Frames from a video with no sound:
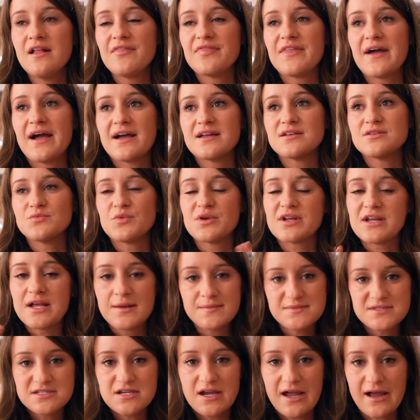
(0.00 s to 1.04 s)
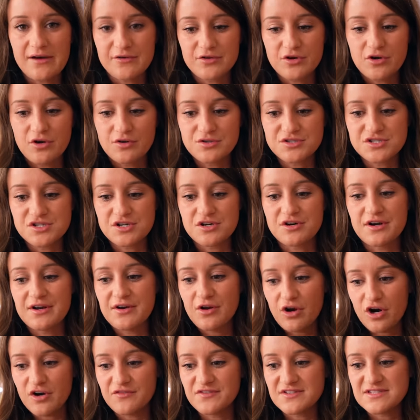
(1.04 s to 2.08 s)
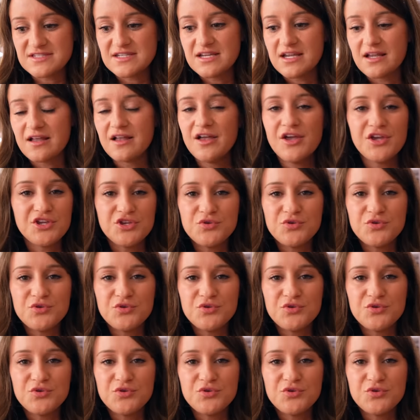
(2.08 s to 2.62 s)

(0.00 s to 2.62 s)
that when it comes to agriculture and harvesting,